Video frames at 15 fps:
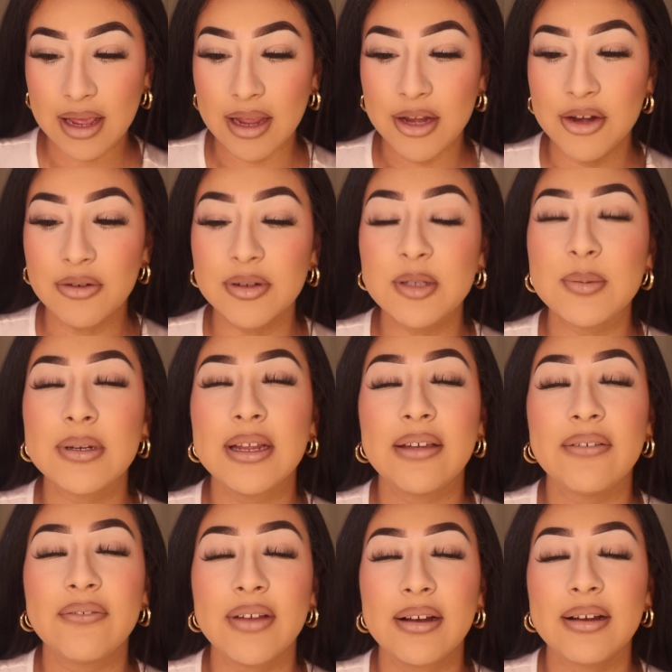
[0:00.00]
I know it's been a
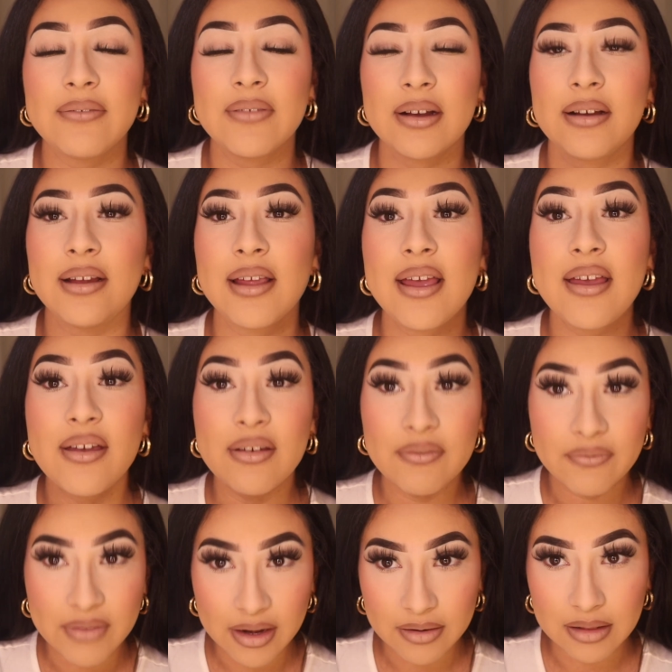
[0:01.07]
very, very,
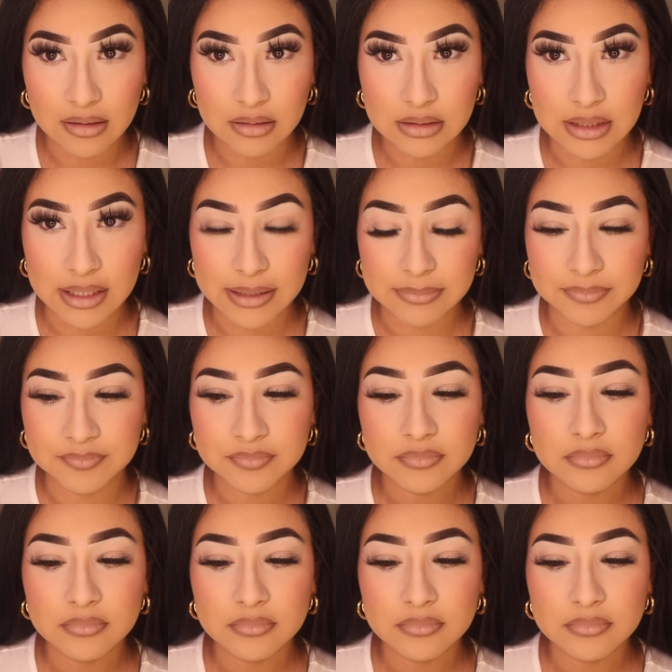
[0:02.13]
very long time